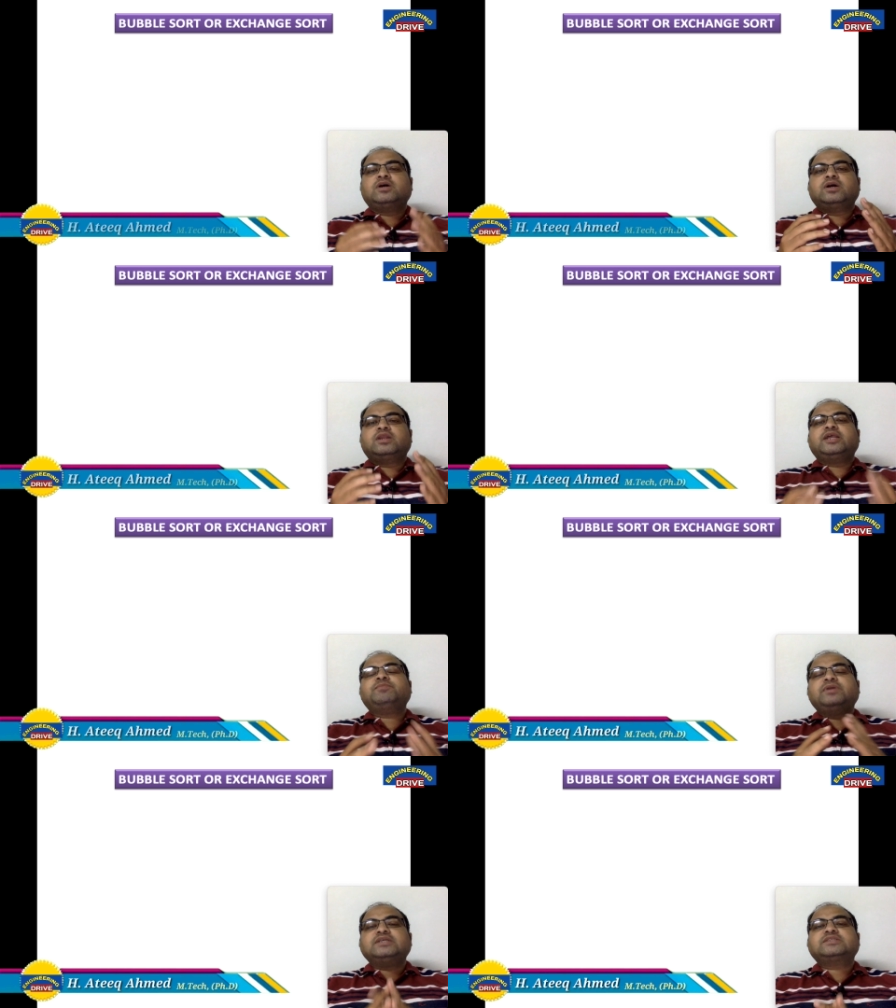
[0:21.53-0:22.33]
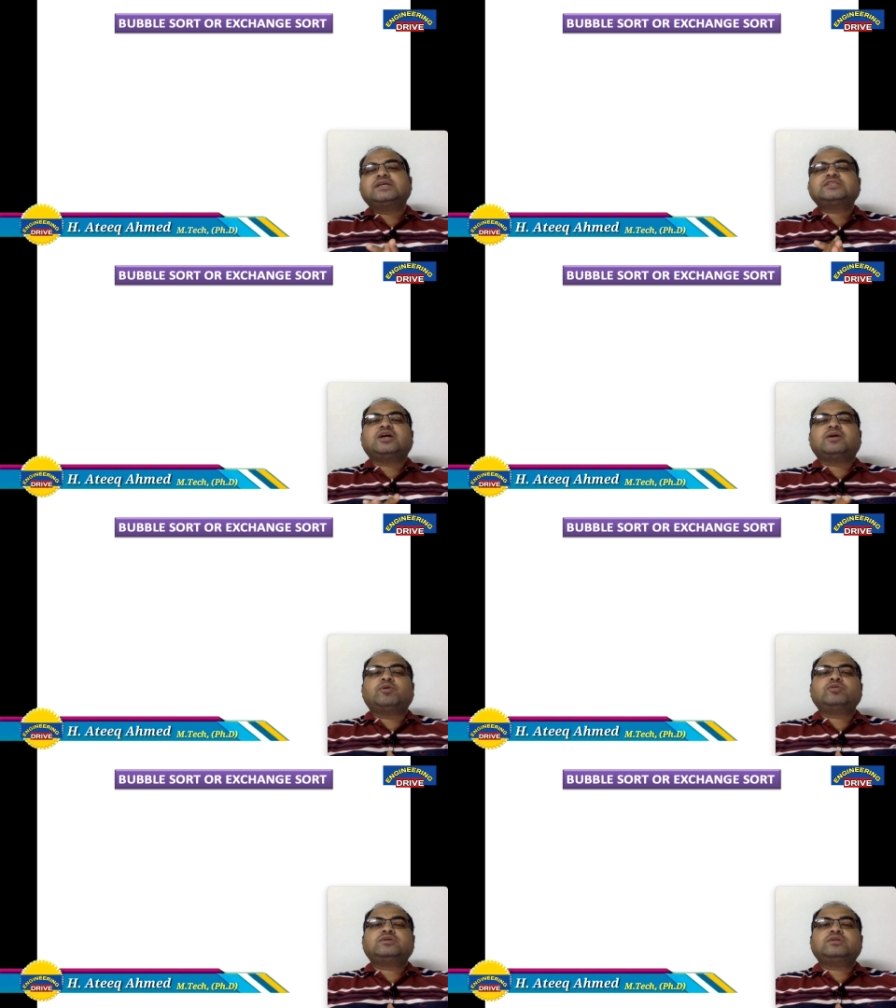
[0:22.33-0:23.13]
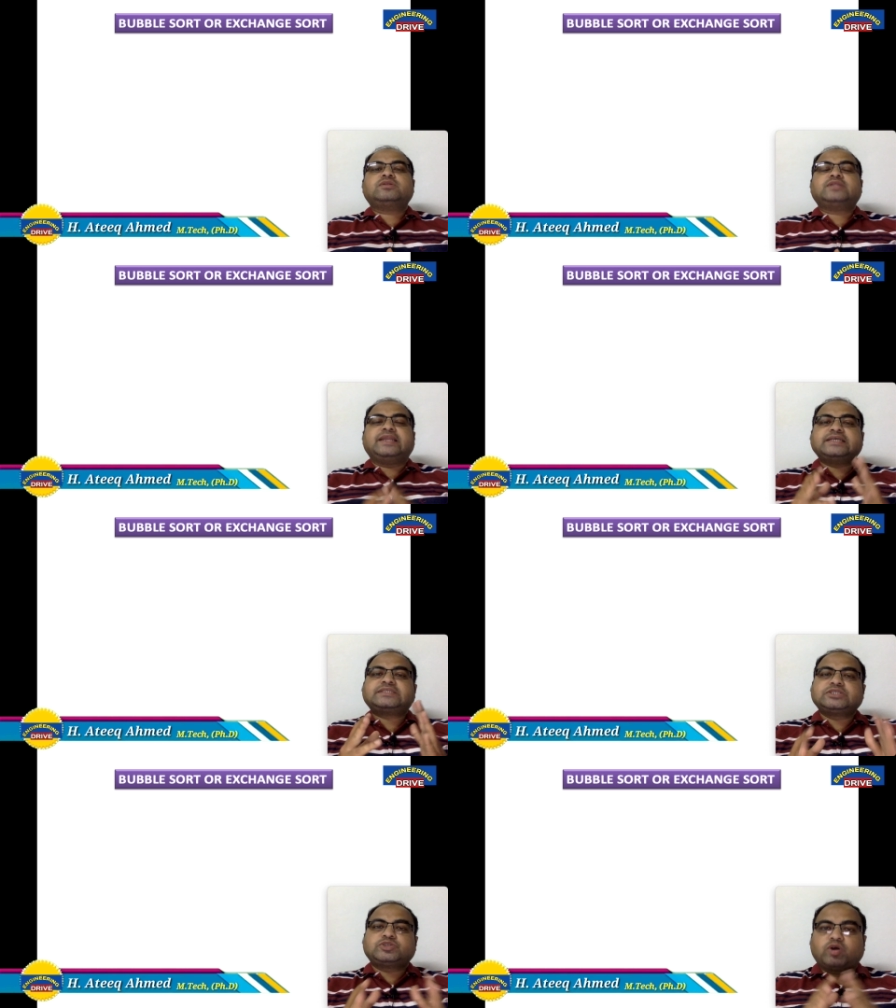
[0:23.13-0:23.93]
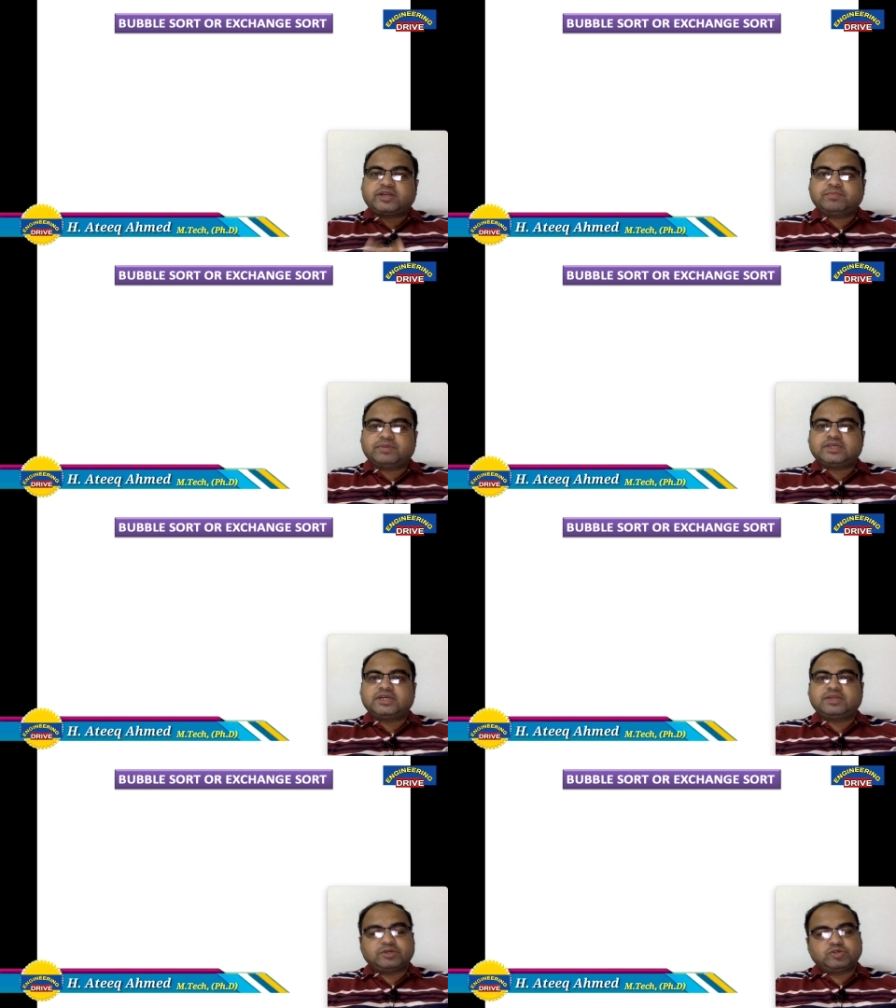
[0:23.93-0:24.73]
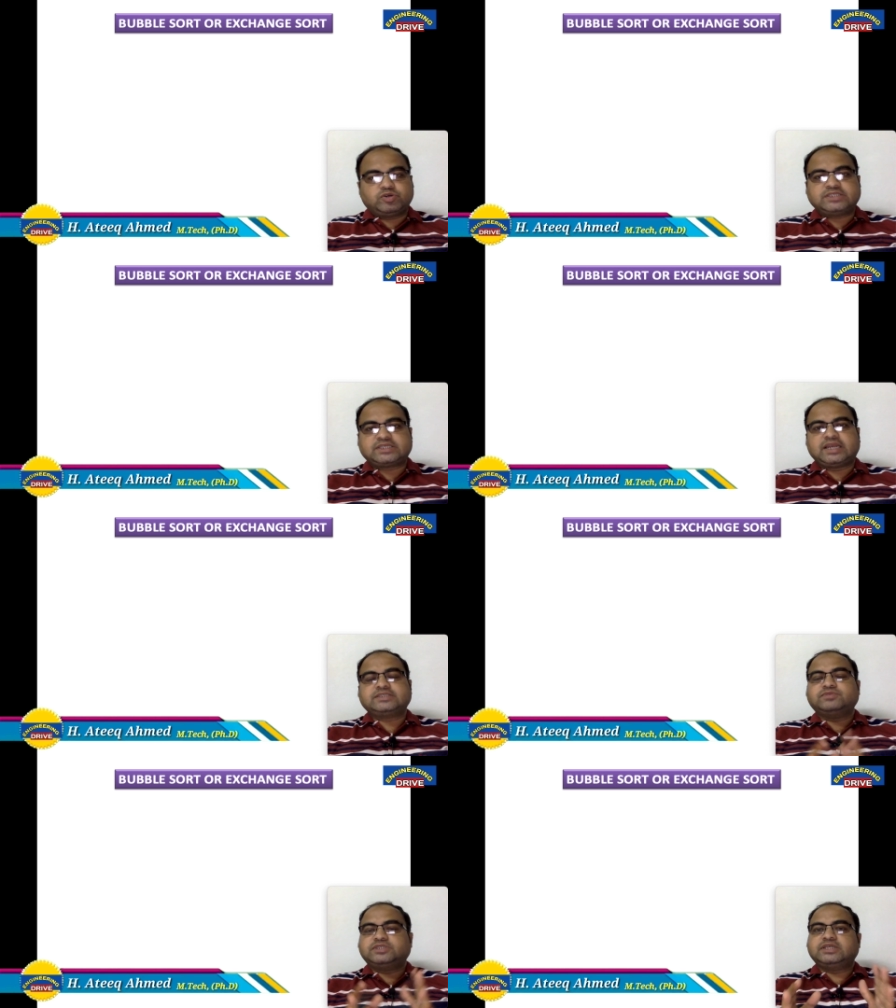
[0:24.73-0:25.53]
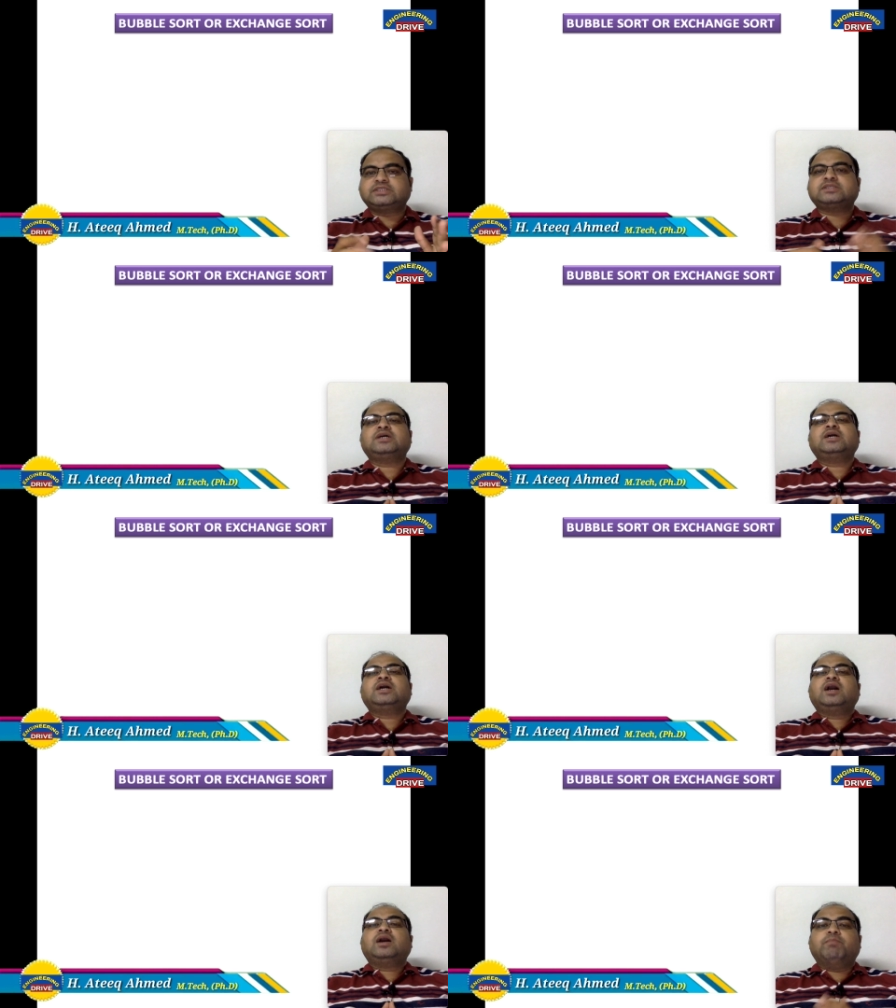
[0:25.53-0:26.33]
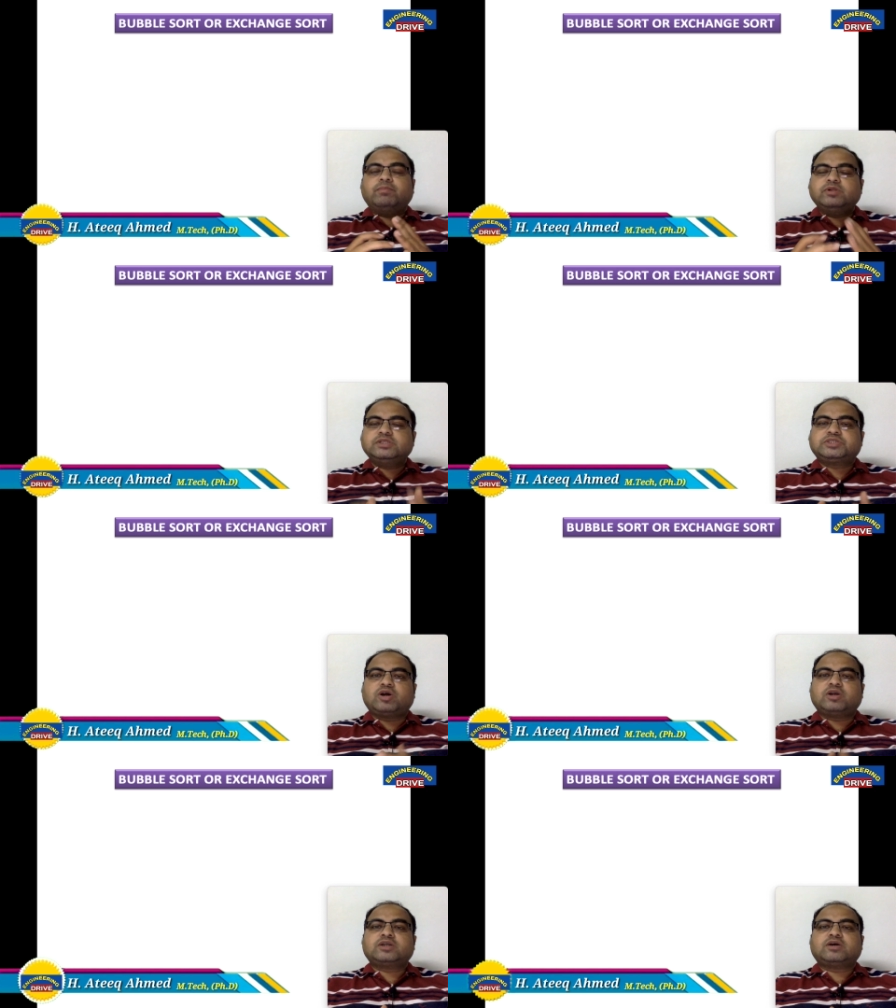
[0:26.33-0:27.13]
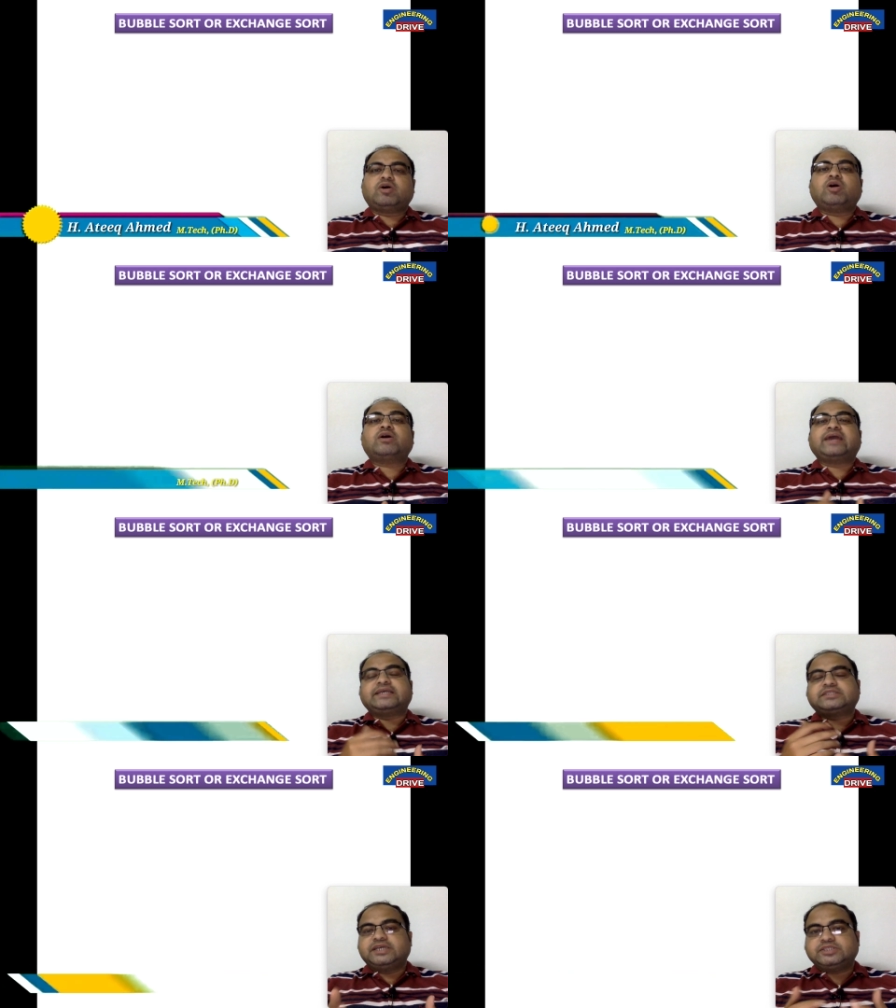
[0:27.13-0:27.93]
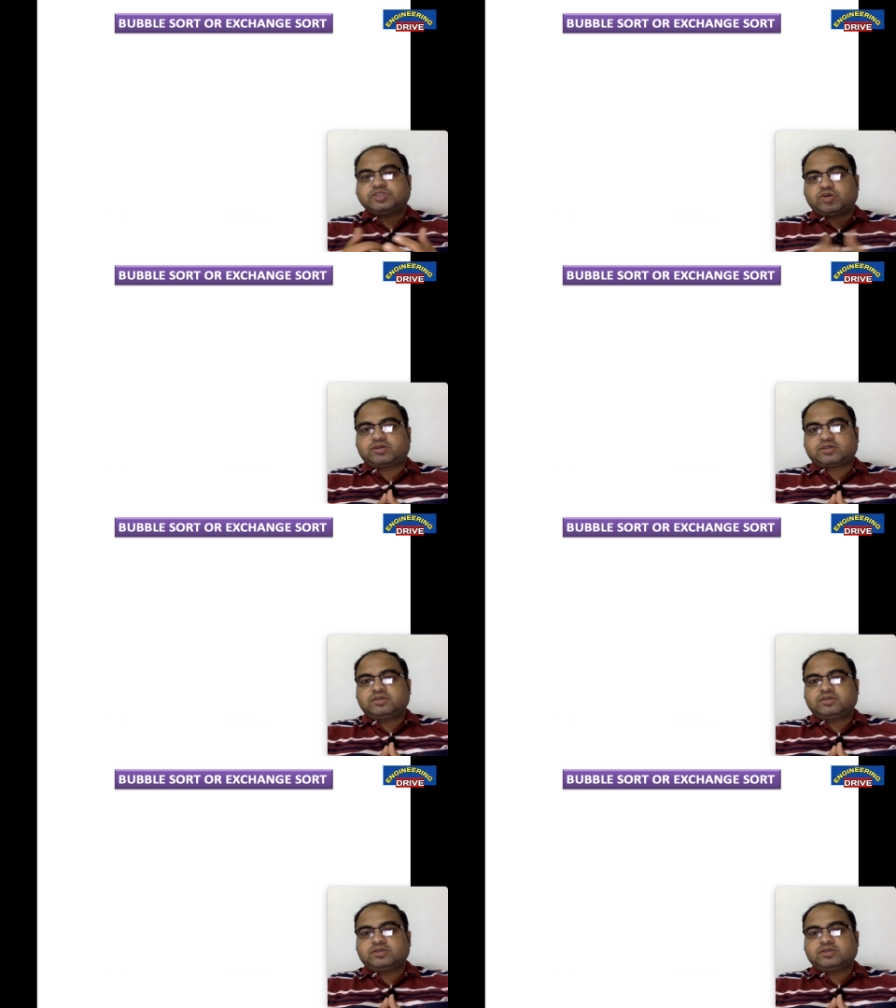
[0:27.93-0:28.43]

Let me discuss about the next sorting method in my today's class which is bubble sort or exchange sort.